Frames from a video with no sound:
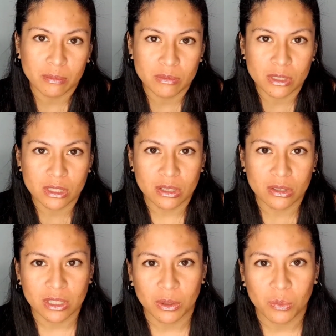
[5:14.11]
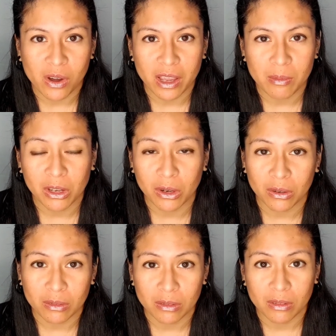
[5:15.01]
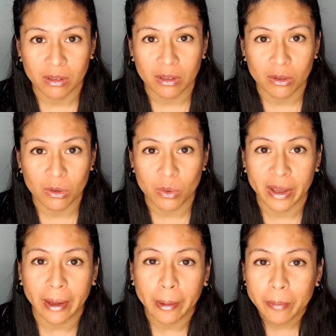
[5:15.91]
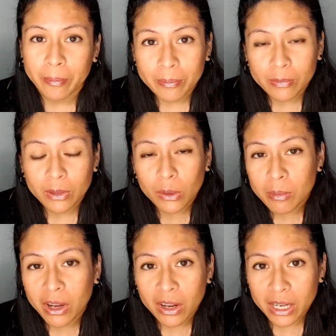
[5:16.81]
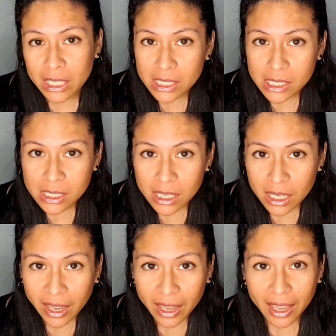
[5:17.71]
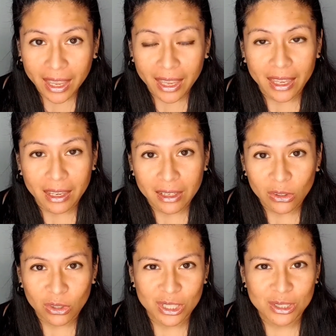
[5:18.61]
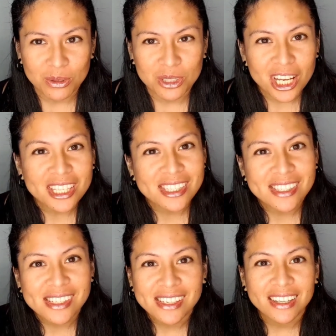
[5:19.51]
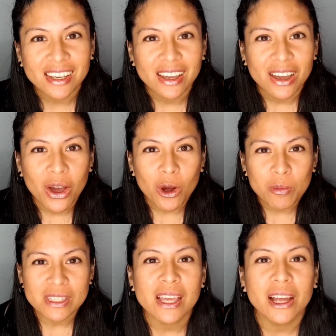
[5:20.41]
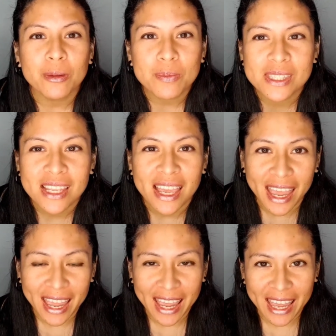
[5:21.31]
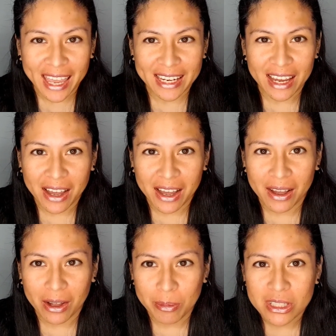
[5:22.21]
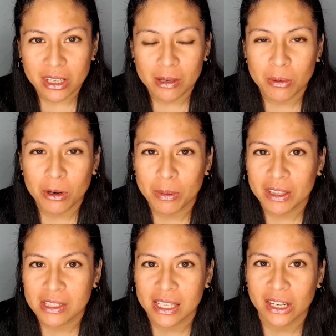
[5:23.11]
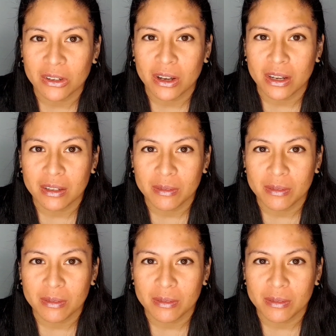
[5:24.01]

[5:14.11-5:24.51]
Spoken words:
just understand why I'm here, who I am, knowing my audience, and learning to adjust. Hope this helps, and I'll be talking more about this later on,